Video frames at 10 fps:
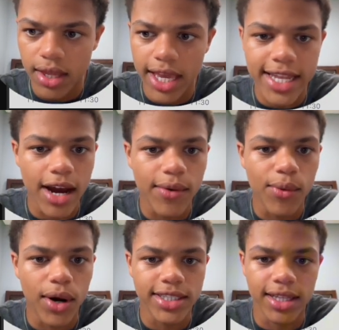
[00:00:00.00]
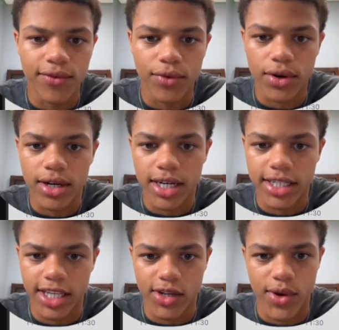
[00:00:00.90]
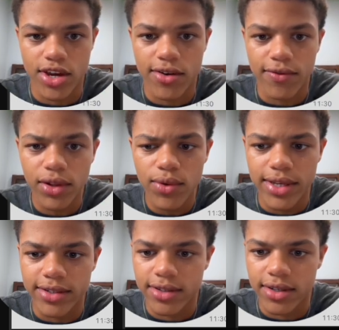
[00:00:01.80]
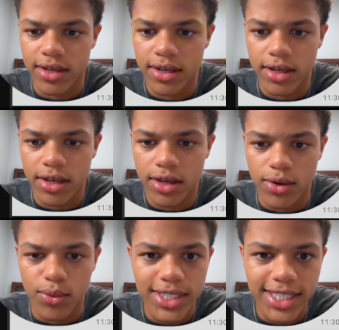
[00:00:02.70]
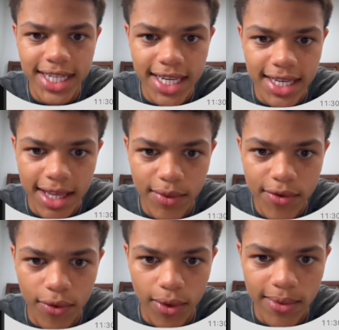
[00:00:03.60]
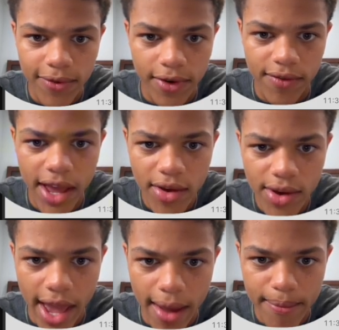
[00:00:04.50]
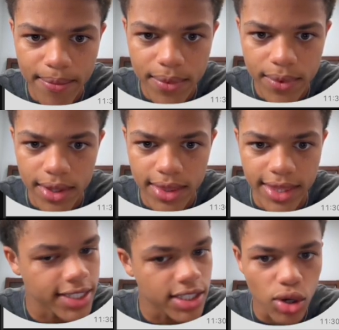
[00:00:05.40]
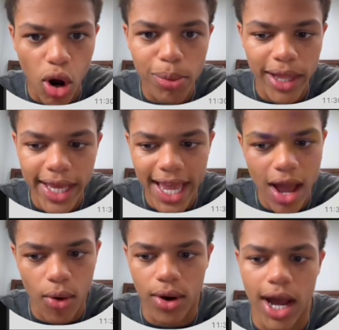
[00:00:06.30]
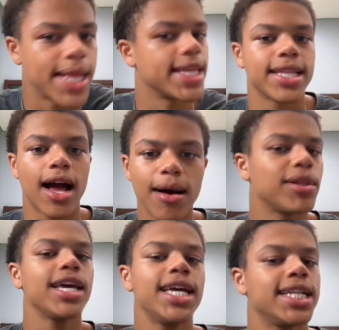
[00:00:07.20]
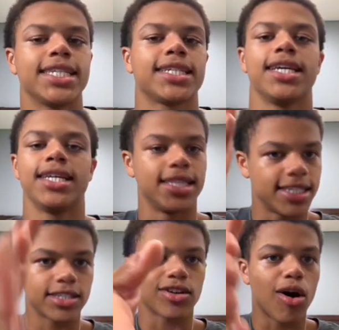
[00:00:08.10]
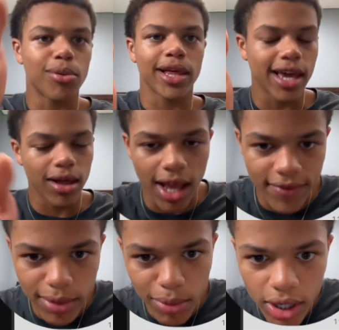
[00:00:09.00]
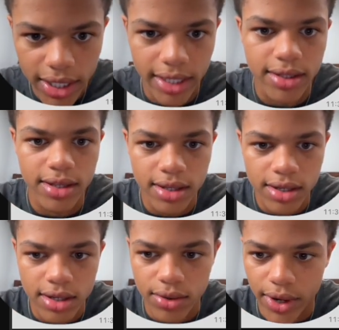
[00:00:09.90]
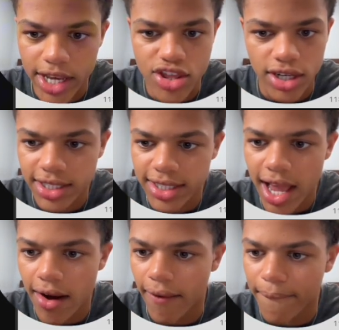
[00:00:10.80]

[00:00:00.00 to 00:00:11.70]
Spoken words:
And now we want to look for a continuation confluence. We see that we formed a fair value gap. This is all playing out. I did not plan this. This is all playing out live in the market, right? Just now.